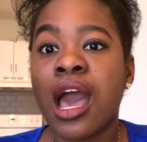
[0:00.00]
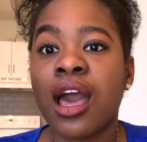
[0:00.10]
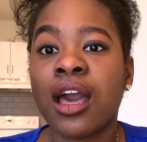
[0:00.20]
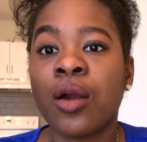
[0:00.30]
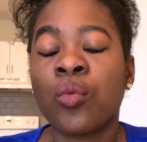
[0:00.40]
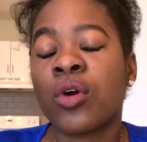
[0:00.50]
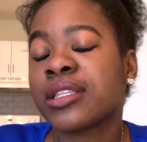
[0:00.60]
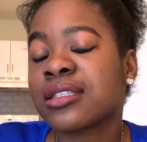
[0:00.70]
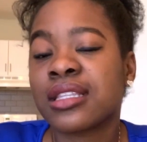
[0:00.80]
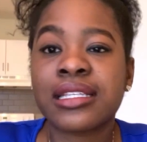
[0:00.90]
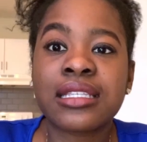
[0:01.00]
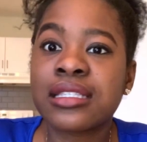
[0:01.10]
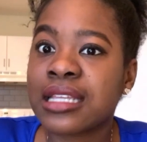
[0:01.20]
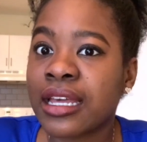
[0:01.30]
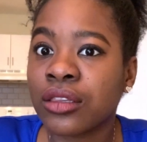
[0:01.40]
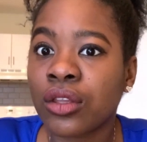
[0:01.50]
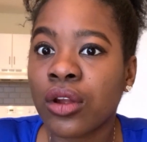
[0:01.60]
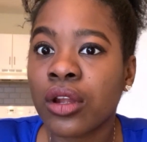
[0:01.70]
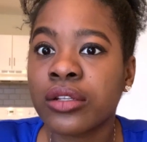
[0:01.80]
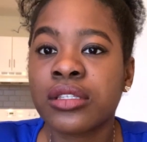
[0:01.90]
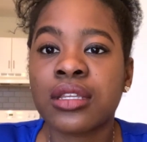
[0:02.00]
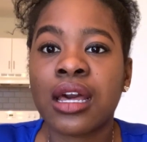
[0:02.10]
what lessons I learned,